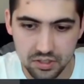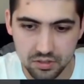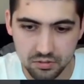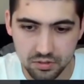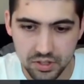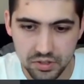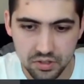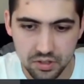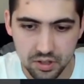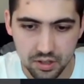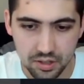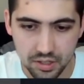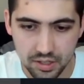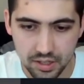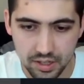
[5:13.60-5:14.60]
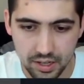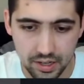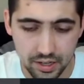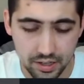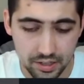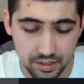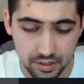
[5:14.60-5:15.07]
restart
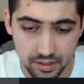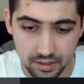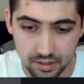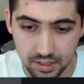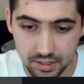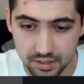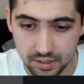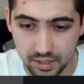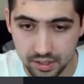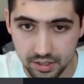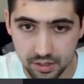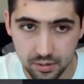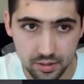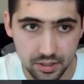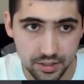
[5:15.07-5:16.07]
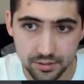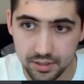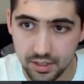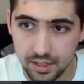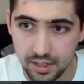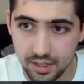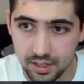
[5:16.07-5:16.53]
and let's get going.
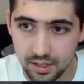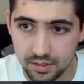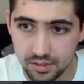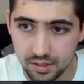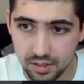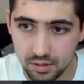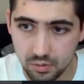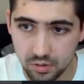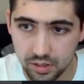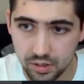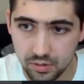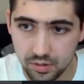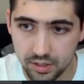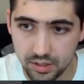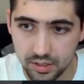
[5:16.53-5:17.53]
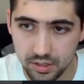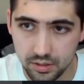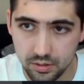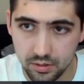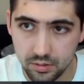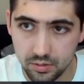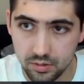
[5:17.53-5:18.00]
So we're going
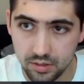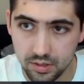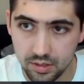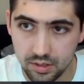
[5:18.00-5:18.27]
to